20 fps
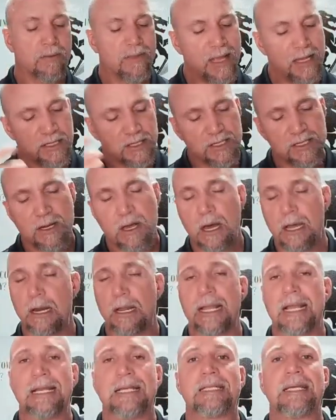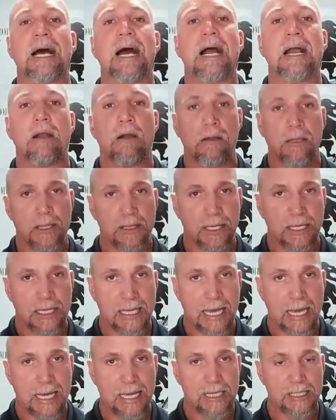And that's not entirely the
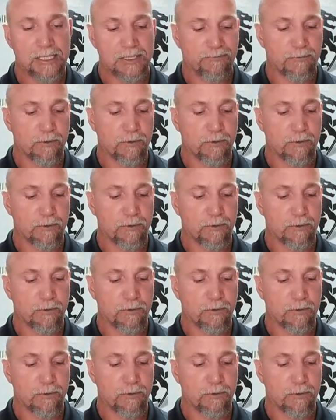case.